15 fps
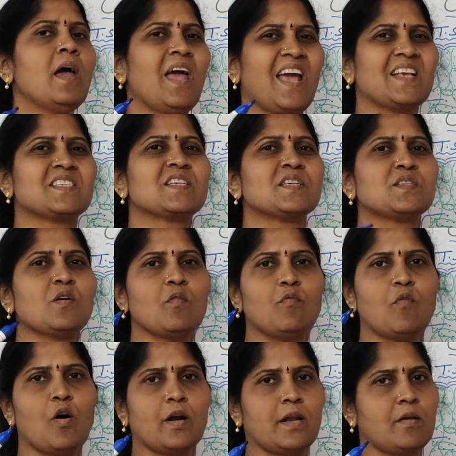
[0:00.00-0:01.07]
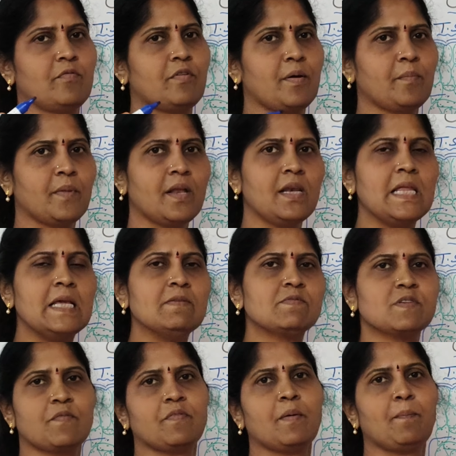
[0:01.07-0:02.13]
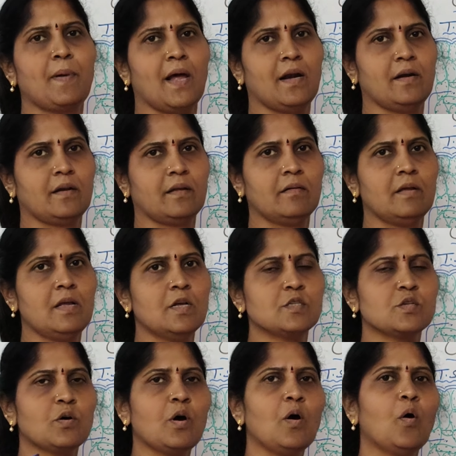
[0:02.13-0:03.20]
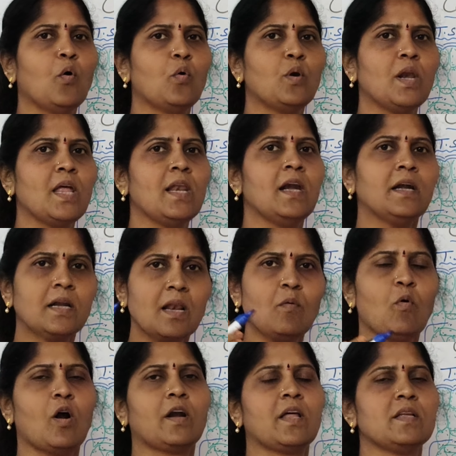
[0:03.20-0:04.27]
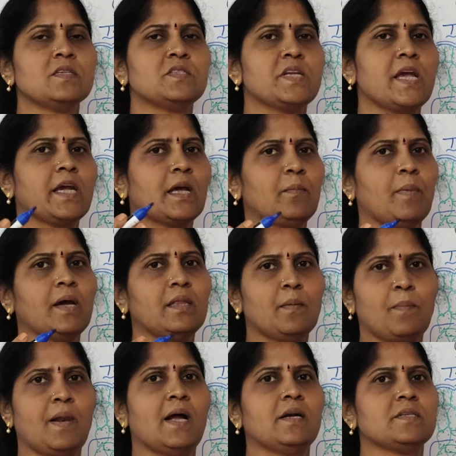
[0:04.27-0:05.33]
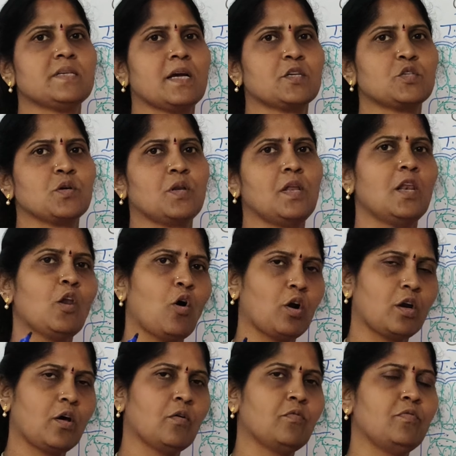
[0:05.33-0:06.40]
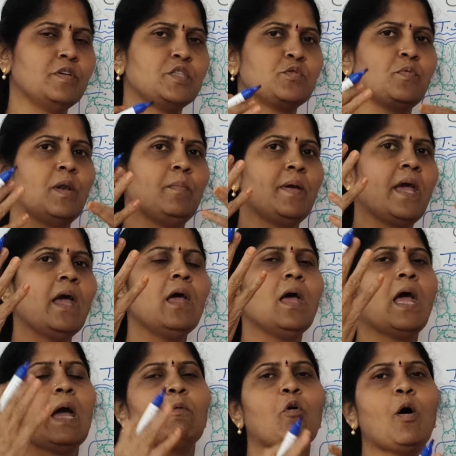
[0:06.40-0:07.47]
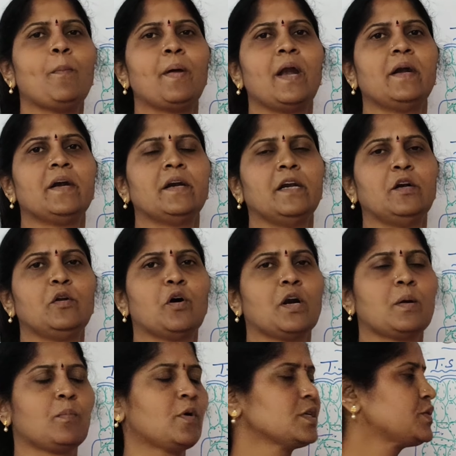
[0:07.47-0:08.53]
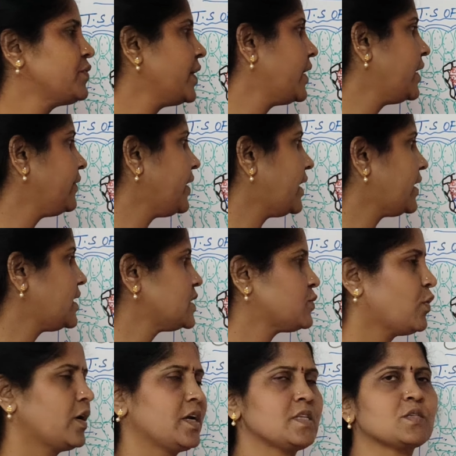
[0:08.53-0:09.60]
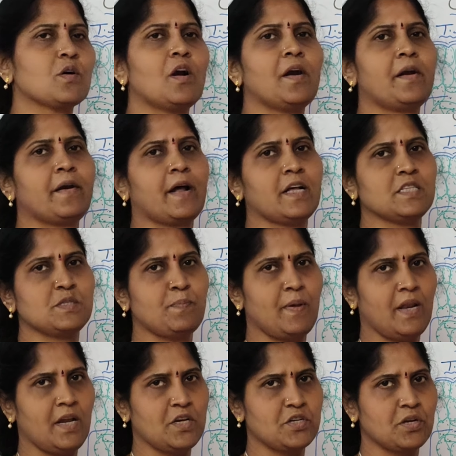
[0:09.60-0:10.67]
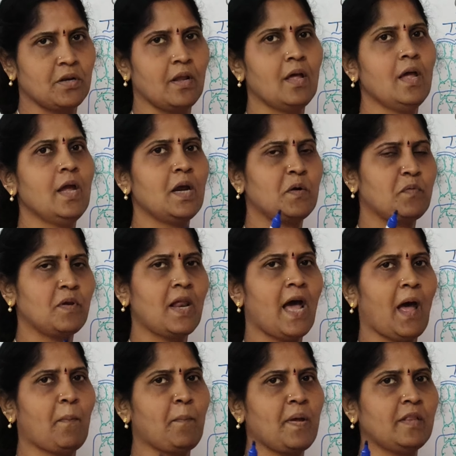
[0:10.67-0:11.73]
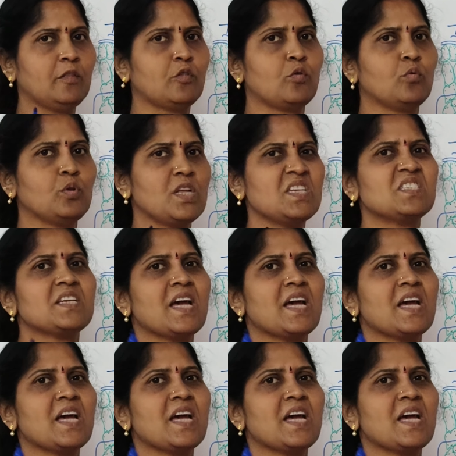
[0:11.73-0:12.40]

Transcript: excess of water from the leaves of the plant. So only little water is taken by the plants actually, lot of which will be evaporated into atmosphere, and that is what is called transpiration. It will happen through these